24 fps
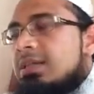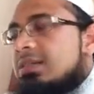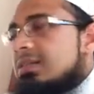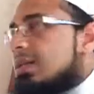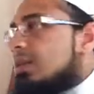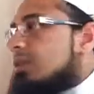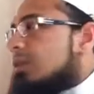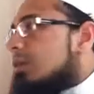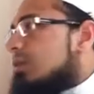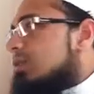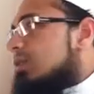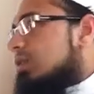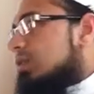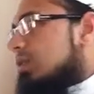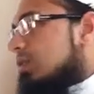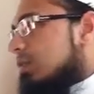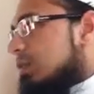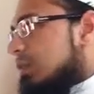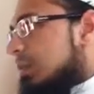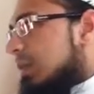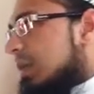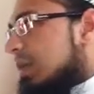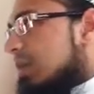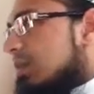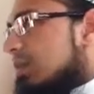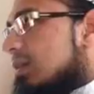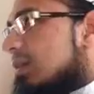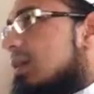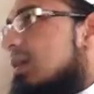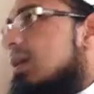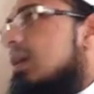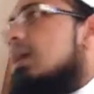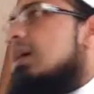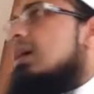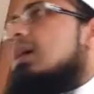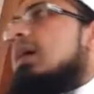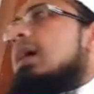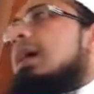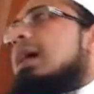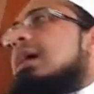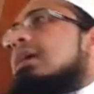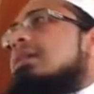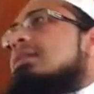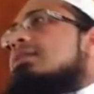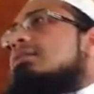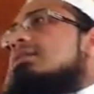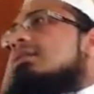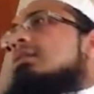generosity of spirit,
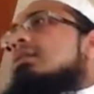and